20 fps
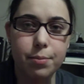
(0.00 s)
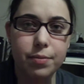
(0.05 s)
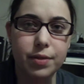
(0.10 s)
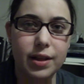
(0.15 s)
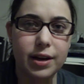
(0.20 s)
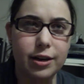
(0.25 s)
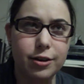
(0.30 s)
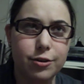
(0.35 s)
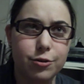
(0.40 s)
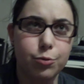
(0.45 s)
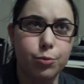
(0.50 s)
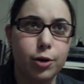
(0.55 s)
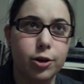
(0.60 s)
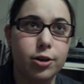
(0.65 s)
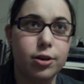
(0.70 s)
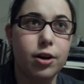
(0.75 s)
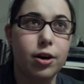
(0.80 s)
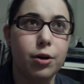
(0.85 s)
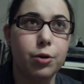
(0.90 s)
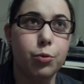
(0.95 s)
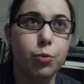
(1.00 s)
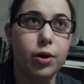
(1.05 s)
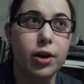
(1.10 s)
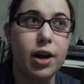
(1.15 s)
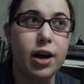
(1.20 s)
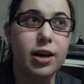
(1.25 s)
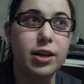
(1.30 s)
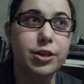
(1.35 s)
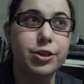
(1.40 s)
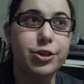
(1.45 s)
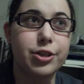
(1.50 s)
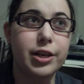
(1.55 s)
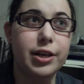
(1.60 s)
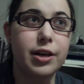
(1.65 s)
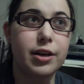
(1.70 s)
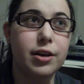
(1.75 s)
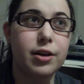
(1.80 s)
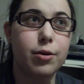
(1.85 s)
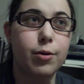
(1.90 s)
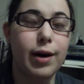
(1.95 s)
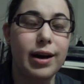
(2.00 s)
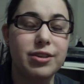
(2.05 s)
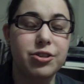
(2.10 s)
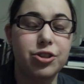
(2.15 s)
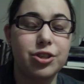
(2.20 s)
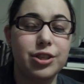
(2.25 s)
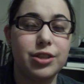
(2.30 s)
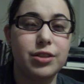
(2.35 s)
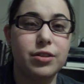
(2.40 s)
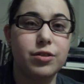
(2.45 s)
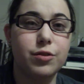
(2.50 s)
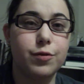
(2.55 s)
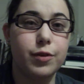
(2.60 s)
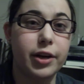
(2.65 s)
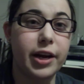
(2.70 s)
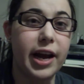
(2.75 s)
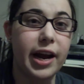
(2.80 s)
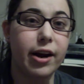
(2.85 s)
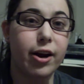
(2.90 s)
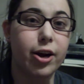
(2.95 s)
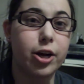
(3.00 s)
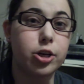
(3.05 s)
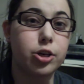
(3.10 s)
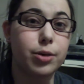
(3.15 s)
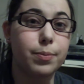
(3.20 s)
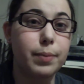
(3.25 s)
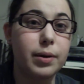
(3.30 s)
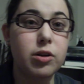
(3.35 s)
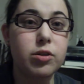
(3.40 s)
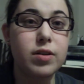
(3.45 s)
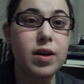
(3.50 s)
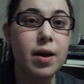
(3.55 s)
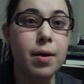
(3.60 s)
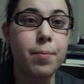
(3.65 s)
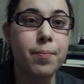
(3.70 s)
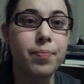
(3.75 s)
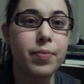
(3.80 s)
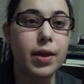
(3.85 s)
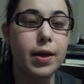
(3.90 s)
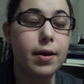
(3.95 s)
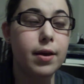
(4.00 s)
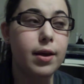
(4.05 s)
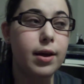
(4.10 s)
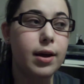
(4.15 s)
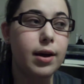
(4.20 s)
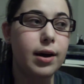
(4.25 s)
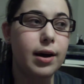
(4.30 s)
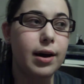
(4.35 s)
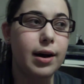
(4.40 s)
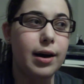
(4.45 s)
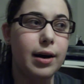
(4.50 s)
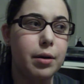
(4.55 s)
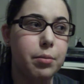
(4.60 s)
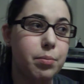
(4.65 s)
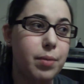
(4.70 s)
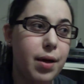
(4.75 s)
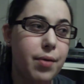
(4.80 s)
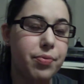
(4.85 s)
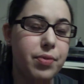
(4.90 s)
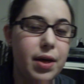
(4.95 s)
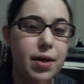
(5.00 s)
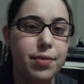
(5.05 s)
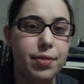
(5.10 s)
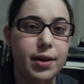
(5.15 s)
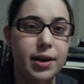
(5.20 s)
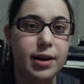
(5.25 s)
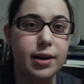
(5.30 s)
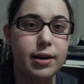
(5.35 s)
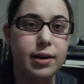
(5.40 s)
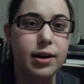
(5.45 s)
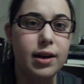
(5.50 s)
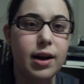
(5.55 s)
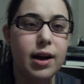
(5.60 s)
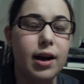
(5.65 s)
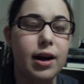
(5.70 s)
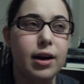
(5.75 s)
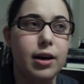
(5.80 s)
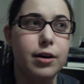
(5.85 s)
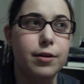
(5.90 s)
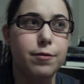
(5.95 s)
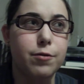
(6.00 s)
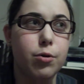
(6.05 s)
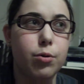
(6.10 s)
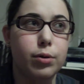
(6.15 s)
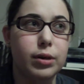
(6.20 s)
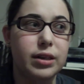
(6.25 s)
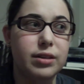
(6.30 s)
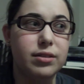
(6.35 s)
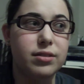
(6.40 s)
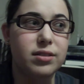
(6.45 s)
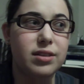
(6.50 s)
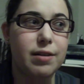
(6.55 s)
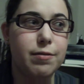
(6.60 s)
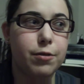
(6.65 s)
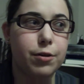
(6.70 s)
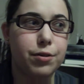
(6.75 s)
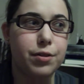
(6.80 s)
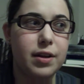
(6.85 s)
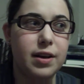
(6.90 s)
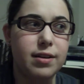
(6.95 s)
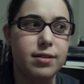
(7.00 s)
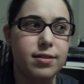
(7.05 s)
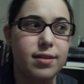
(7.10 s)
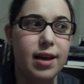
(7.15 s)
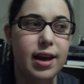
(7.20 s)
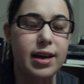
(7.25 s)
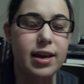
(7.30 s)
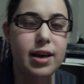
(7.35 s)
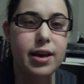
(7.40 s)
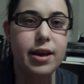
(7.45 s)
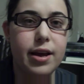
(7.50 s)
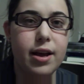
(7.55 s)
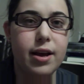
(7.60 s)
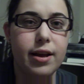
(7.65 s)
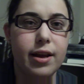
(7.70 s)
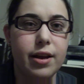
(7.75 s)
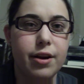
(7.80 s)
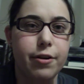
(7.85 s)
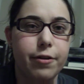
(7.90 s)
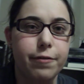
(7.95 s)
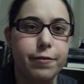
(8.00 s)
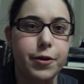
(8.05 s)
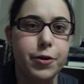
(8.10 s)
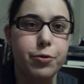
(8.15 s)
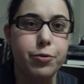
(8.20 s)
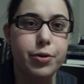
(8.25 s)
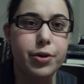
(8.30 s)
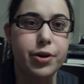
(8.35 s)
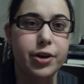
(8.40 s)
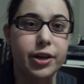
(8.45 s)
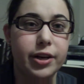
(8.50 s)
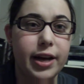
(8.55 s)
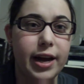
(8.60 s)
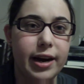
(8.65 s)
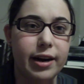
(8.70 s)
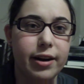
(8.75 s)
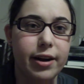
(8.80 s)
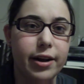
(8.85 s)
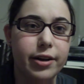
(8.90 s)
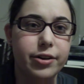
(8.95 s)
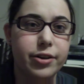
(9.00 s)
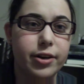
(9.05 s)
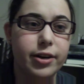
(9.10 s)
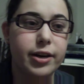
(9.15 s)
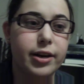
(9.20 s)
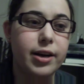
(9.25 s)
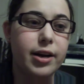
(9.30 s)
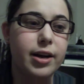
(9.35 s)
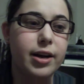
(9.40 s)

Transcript: there's one called 100 Questions for Character Building. And then there are, of course, several things like Interview Your Character,